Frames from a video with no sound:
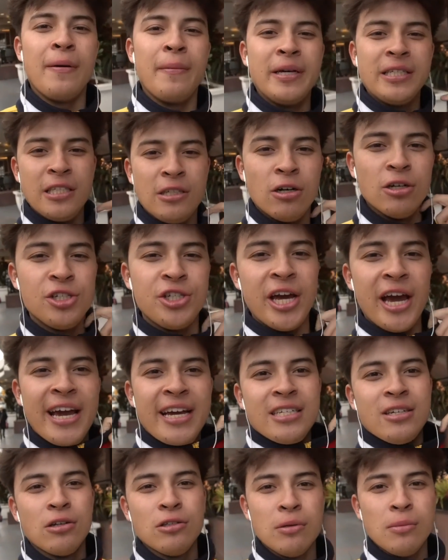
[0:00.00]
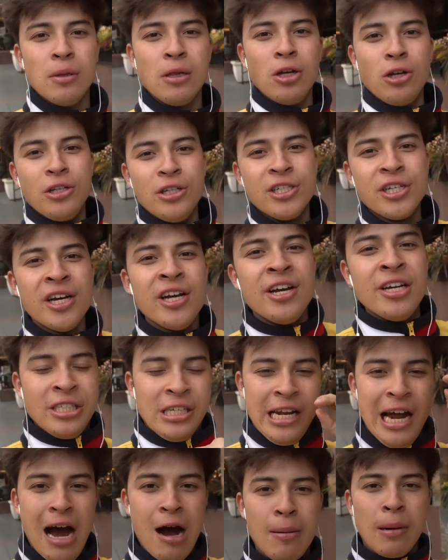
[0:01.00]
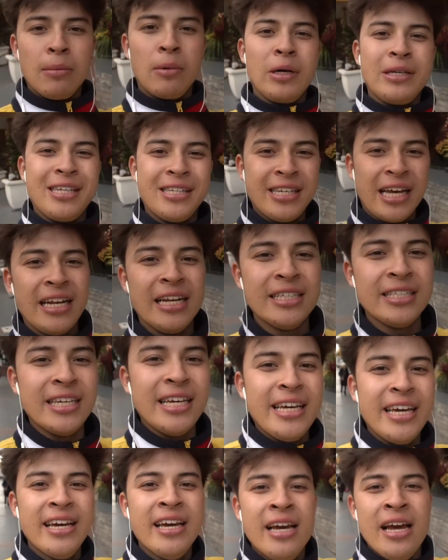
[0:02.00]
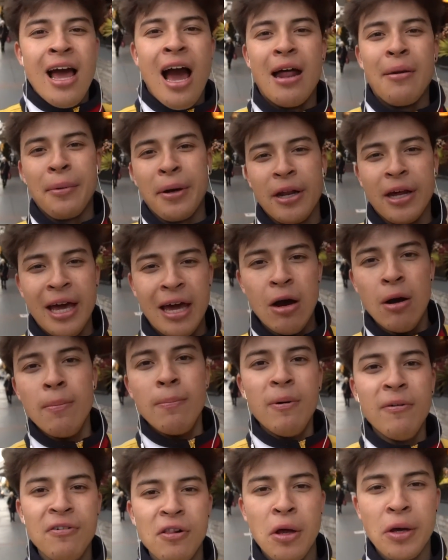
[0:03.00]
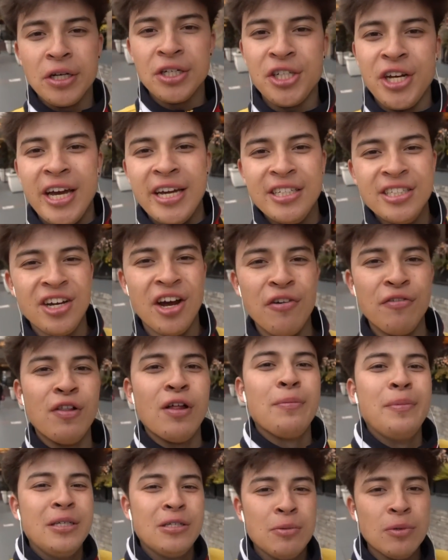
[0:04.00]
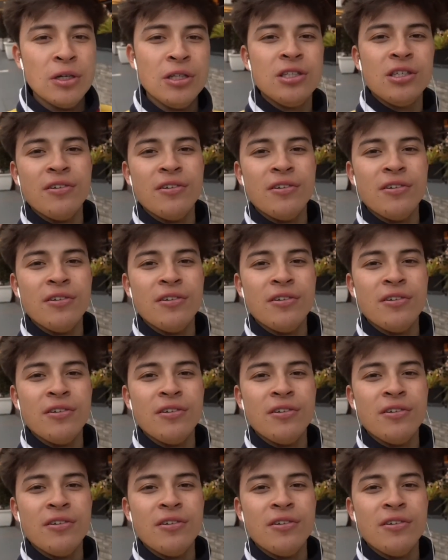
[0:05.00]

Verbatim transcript: I basically got change, got some lunch. So now I'm on my way to Centre City and I'm going to hit up Buffalo Exchange. Hopefully there'll be some good